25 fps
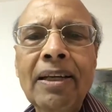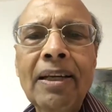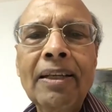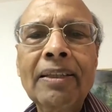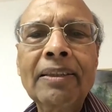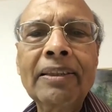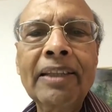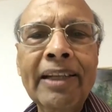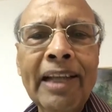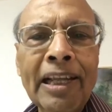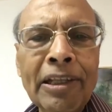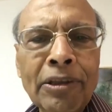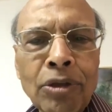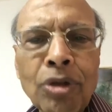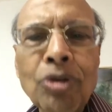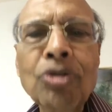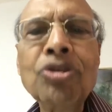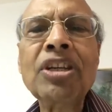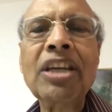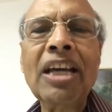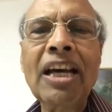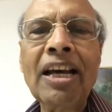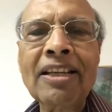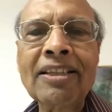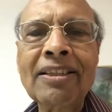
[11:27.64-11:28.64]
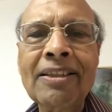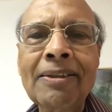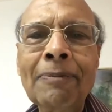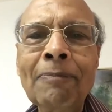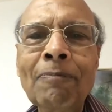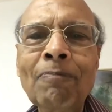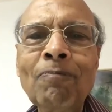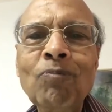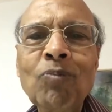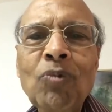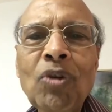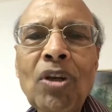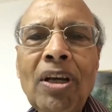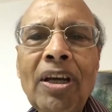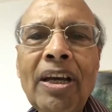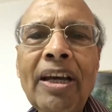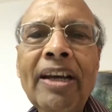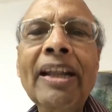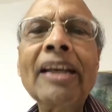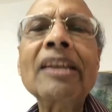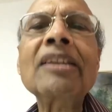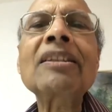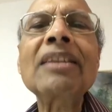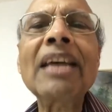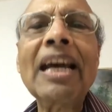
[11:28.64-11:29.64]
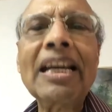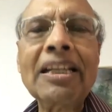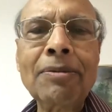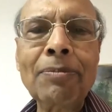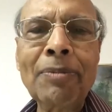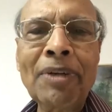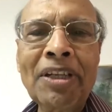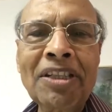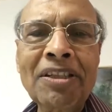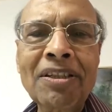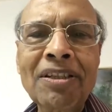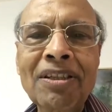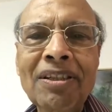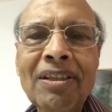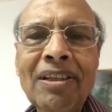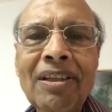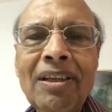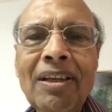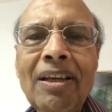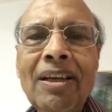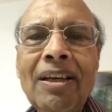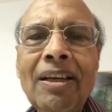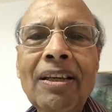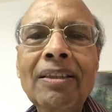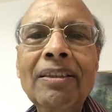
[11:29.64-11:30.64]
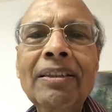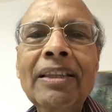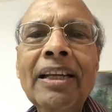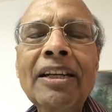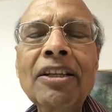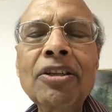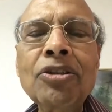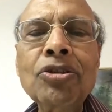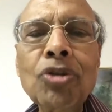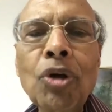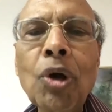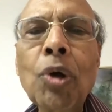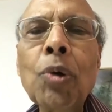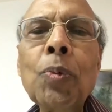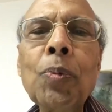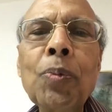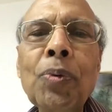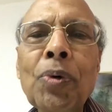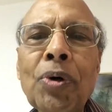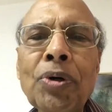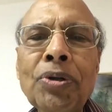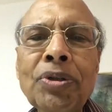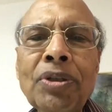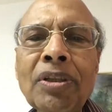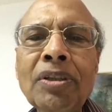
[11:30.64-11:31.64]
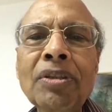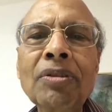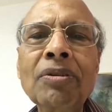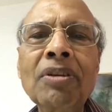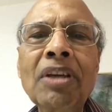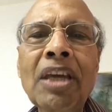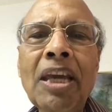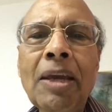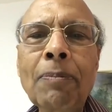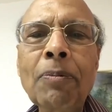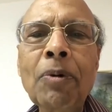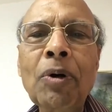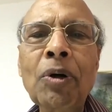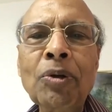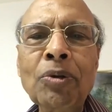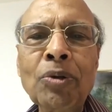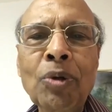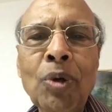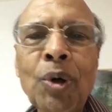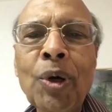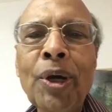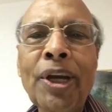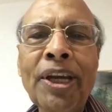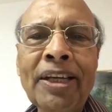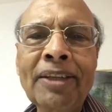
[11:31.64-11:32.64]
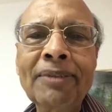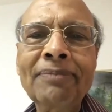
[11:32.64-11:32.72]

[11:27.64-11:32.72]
enthusiasm and excitement that is so important to keep on going.